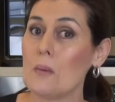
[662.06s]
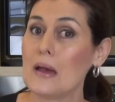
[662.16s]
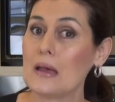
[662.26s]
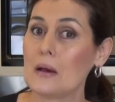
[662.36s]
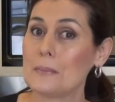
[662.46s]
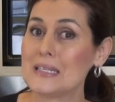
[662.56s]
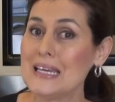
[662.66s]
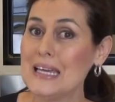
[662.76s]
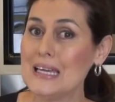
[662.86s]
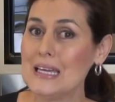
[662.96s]
and make a cup of
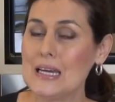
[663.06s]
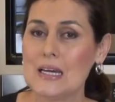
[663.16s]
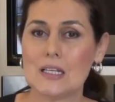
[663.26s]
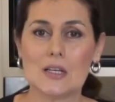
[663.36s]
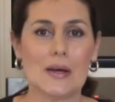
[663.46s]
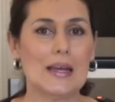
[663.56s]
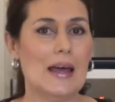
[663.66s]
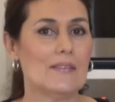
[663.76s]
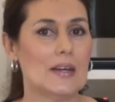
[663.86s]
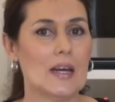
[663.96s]
tea so I can
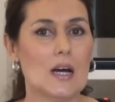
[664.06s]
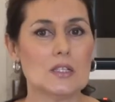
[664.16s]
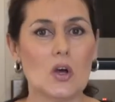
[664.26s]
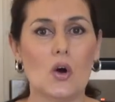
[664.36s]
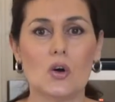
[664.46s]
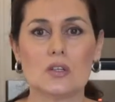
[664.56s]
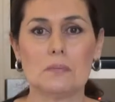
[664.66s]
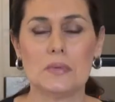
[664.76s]
have a nice hot